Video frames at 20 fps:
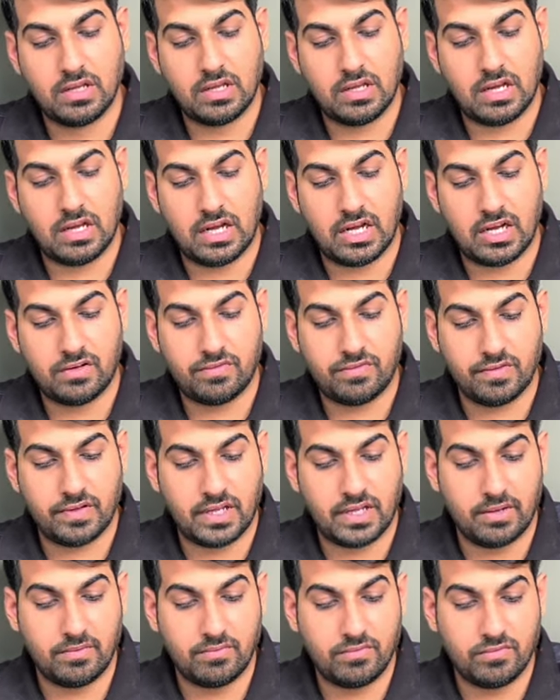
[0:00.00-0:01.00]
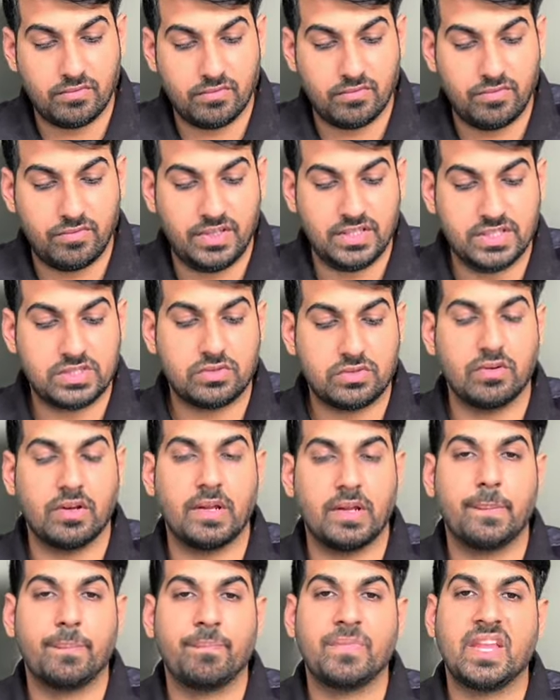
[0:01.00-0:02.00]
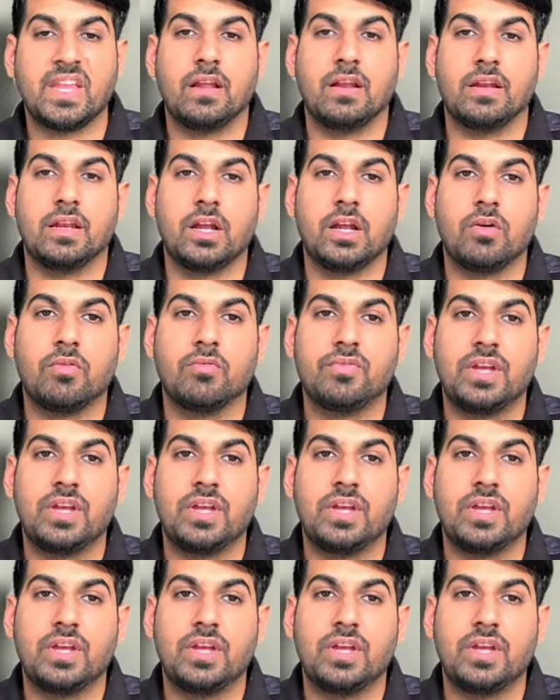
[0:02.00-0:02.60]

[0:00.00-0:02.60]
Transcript: Half mv square. Now